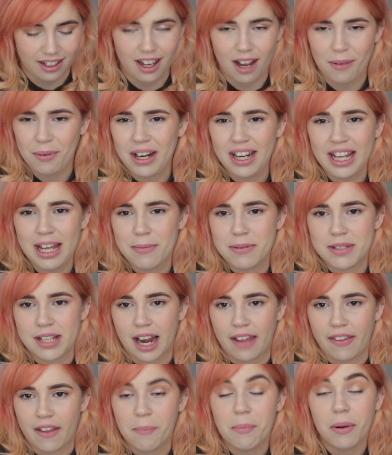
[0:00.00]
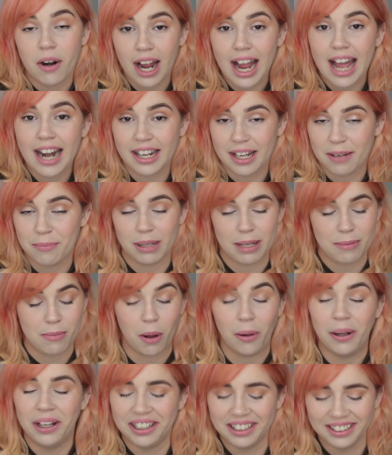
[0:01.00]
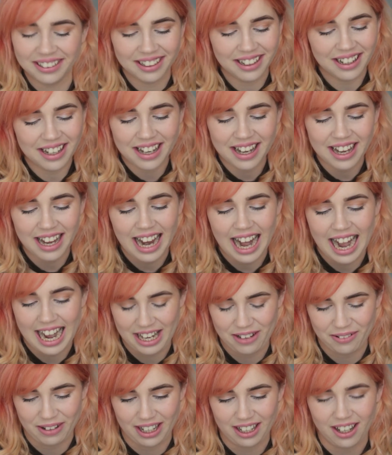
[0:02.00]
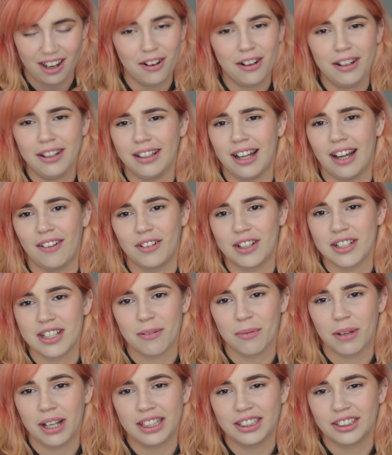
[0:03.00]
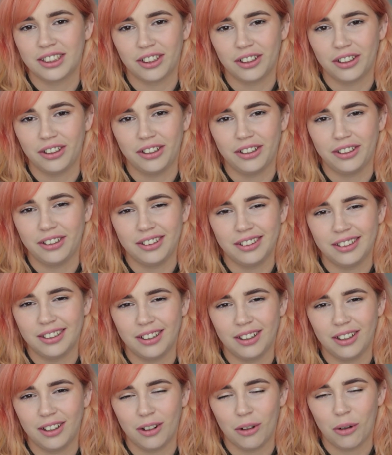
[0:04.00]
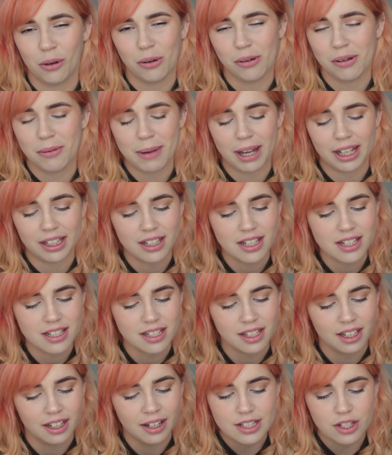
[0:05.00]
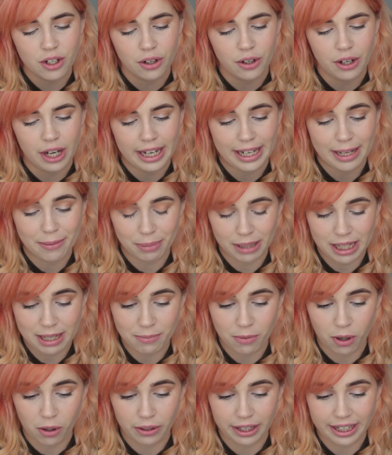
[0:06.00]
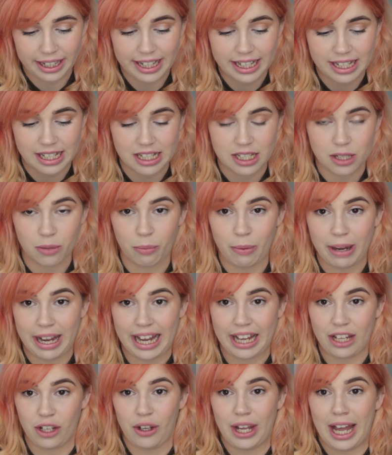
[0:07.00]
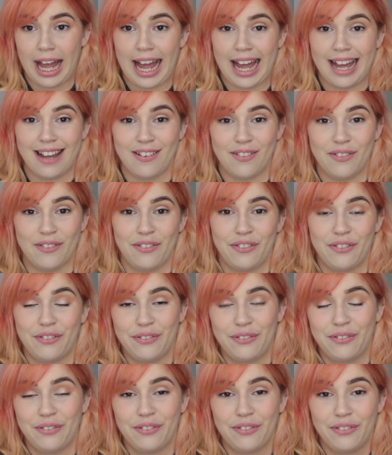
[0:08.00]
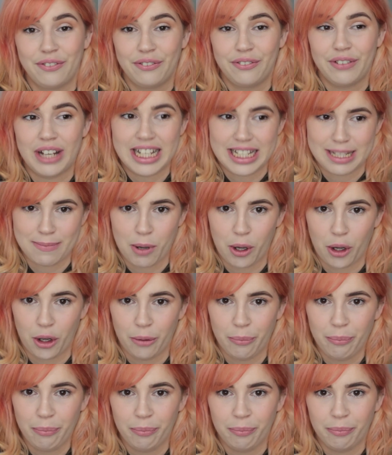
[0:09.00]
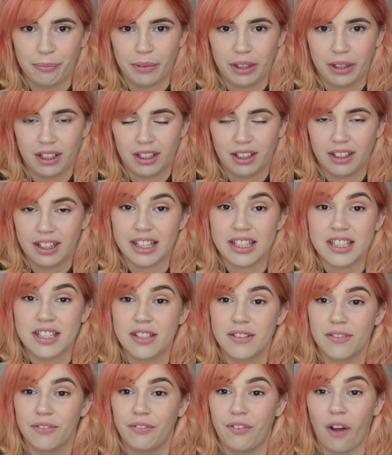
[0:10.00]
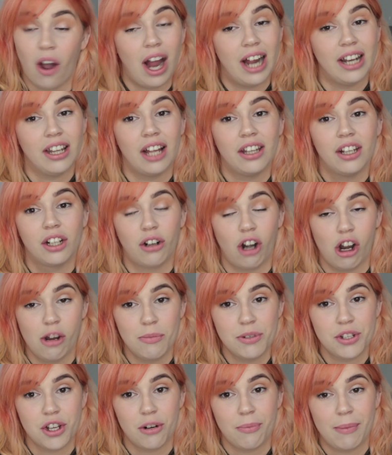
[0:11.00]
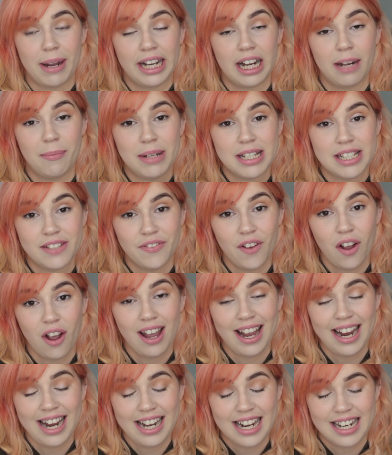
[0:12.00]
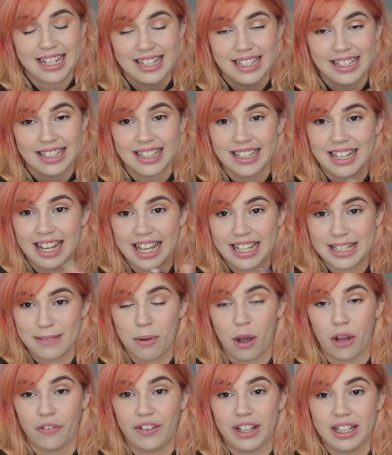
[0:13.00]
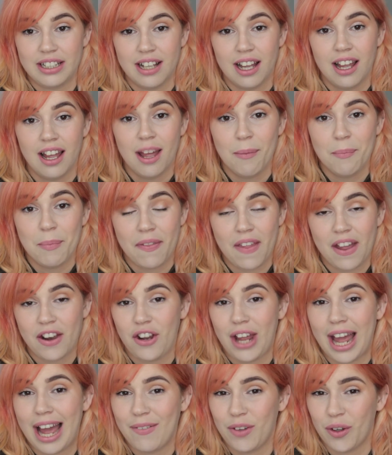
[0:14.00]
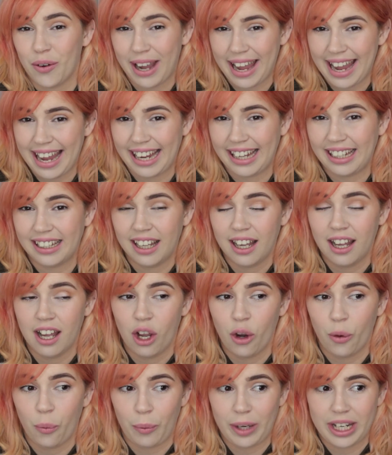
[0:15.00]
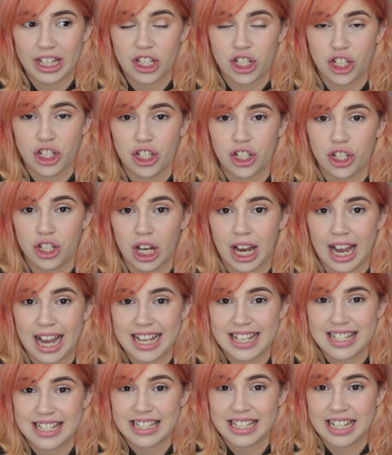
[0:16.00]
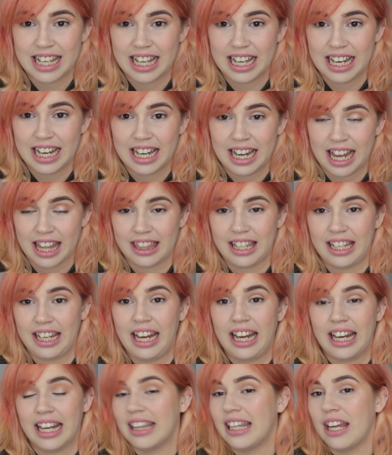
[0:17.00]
I'm gonna keep saying that, but I had a complete molar. Anyway, I've got to laugh because I'm like so awkward about this. So a complete molar is where you have a sperm that's fine, like the chromosomal makeup is fine, it's perfect. But then you have your egg, which has nothing in it.